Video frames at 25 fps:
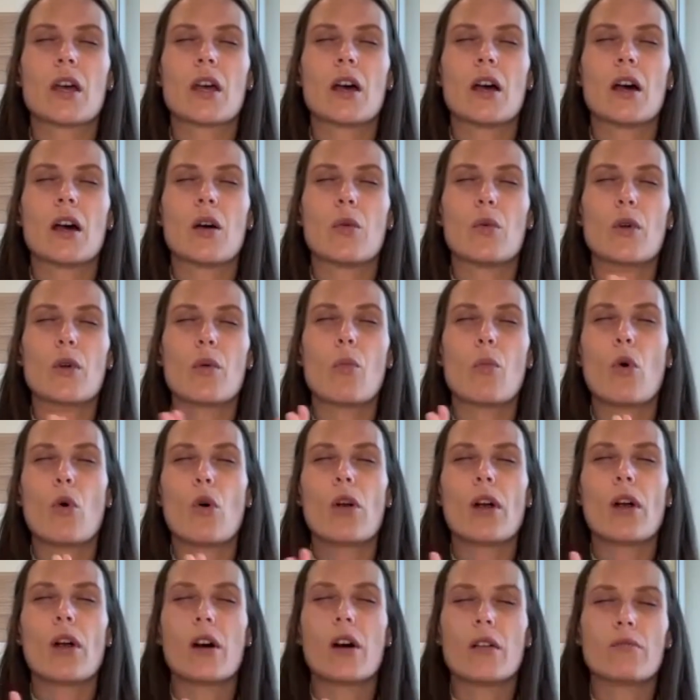
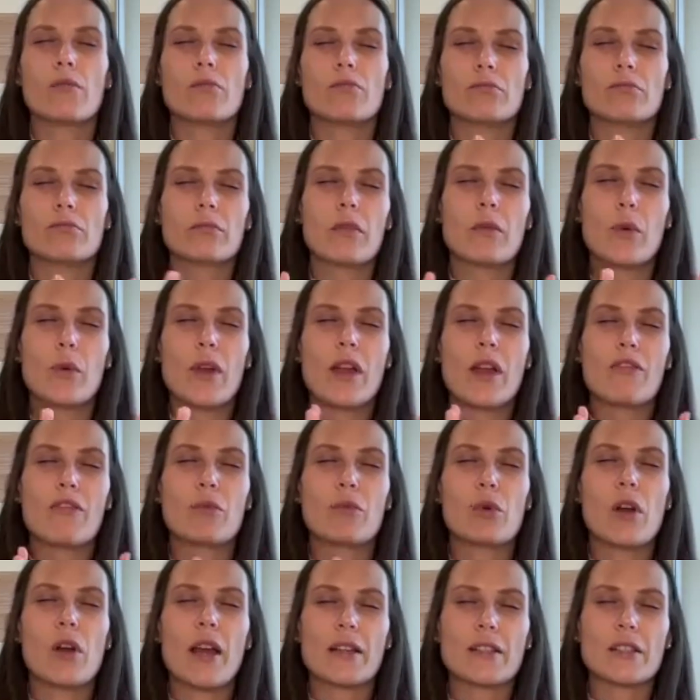We have
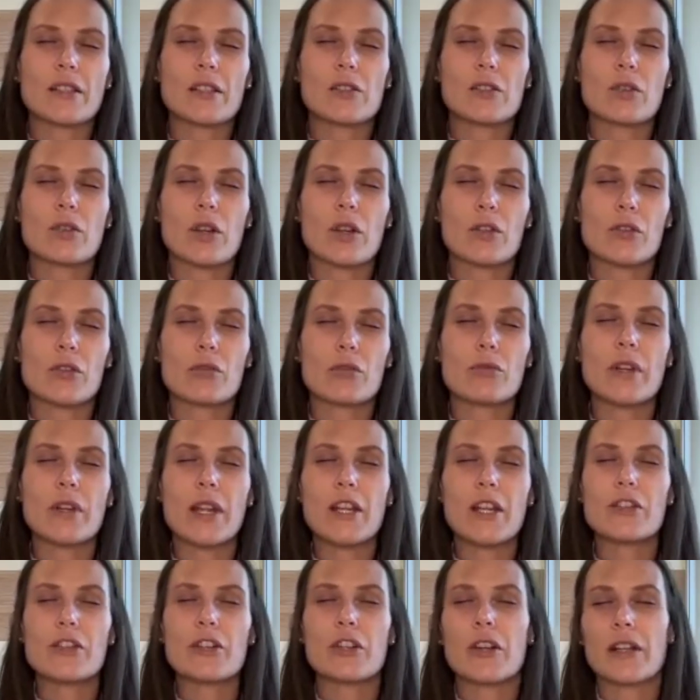more access to our true
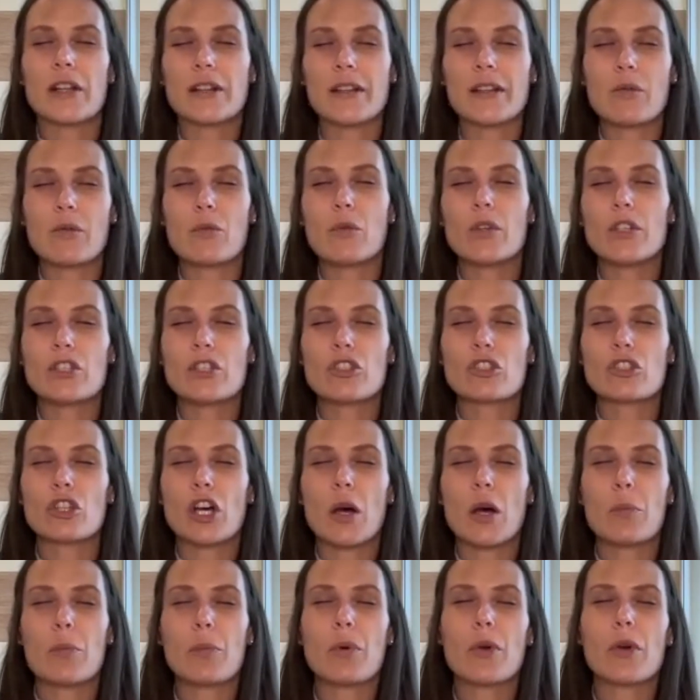nature, and then we
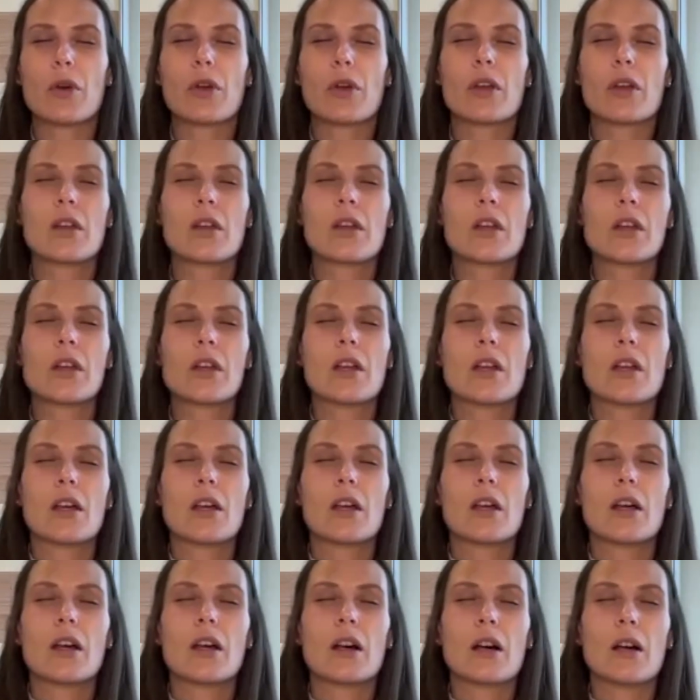stop
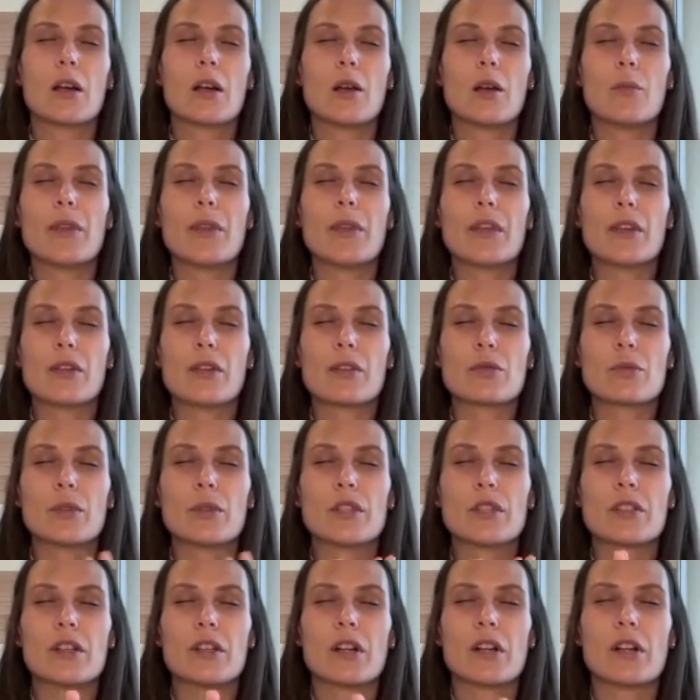because we
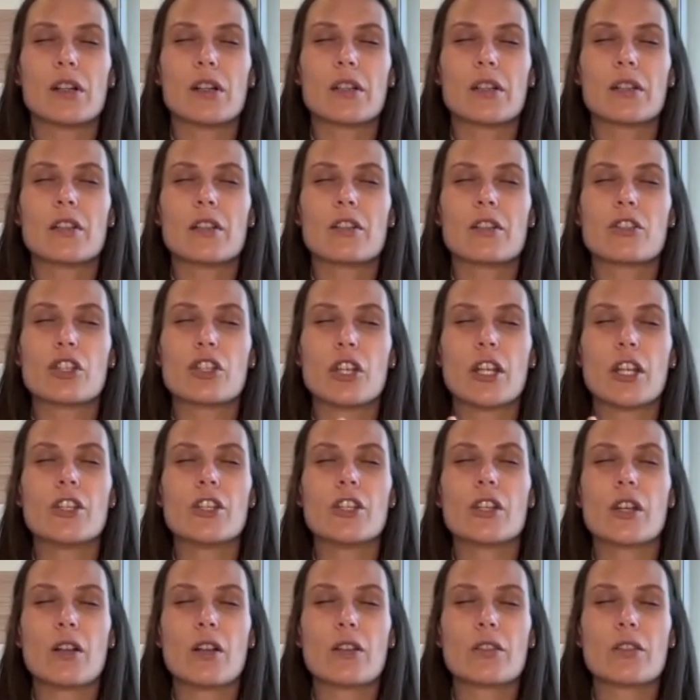start
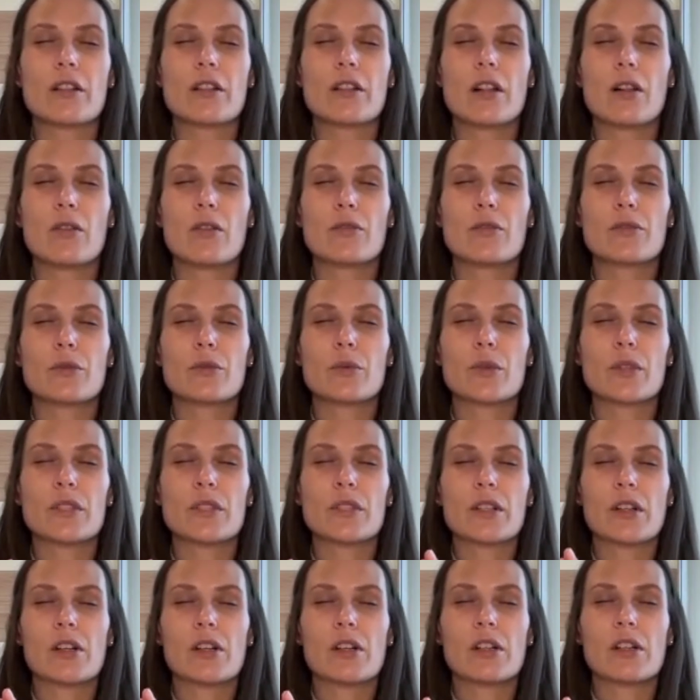changing ourselves. We
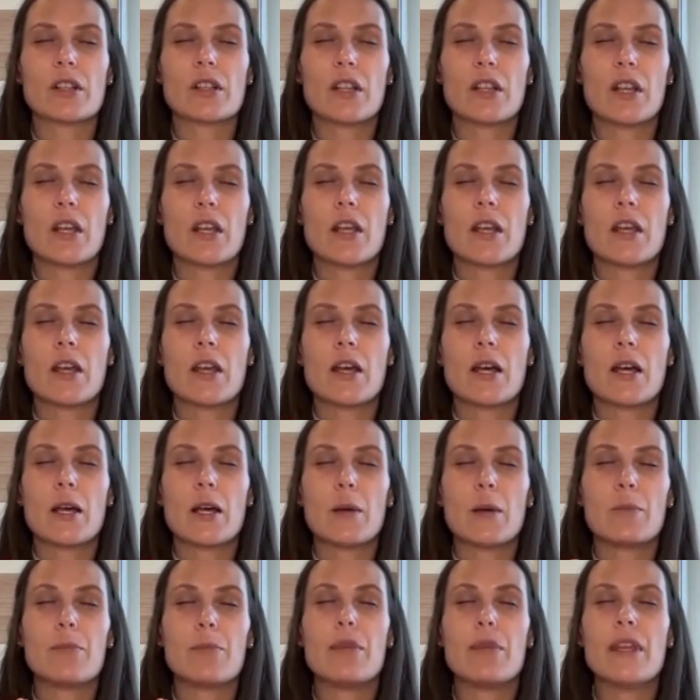start
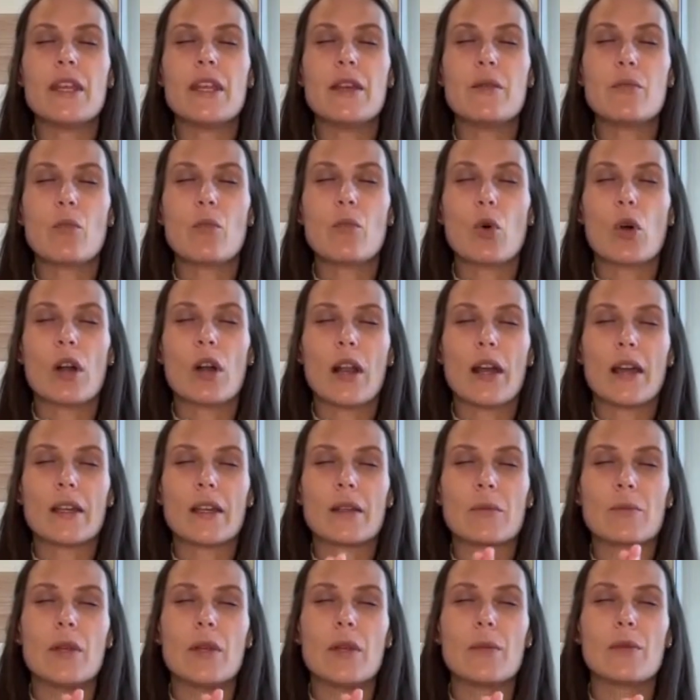being more
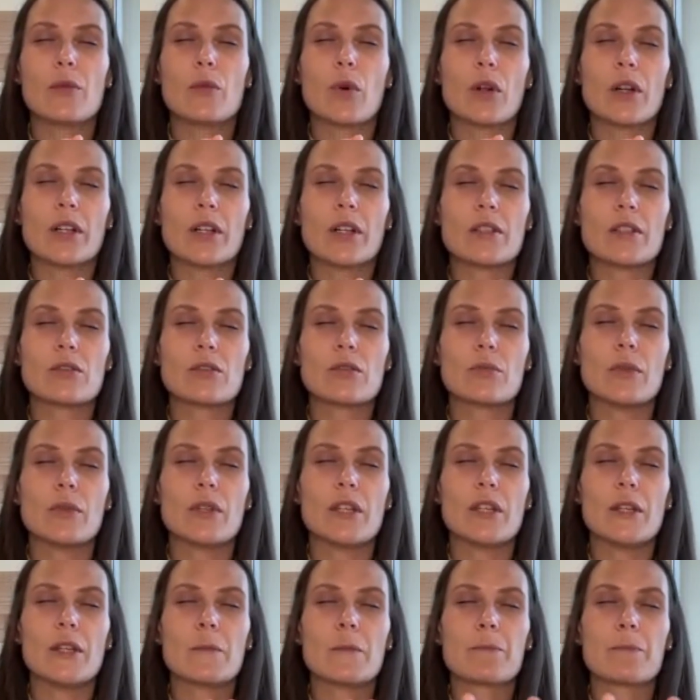like people want us to
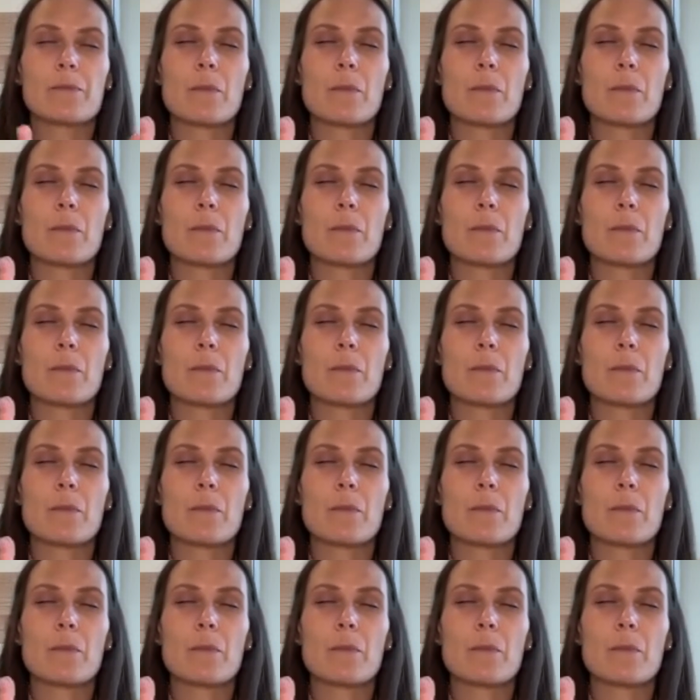be.